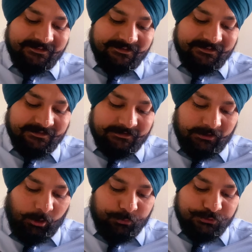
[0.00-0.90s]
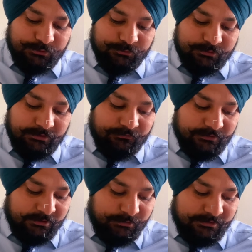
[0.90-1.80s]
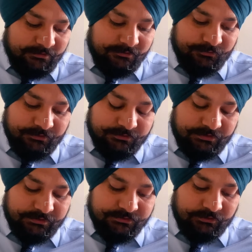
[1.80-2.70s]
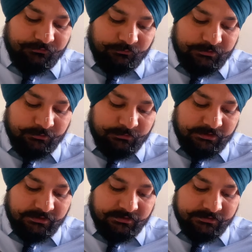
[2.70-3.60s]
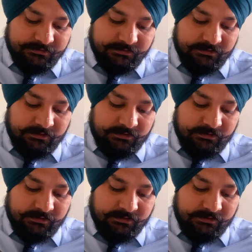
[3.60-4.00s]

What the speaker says: They are absolutely fundamental to the structure of quantum mechanics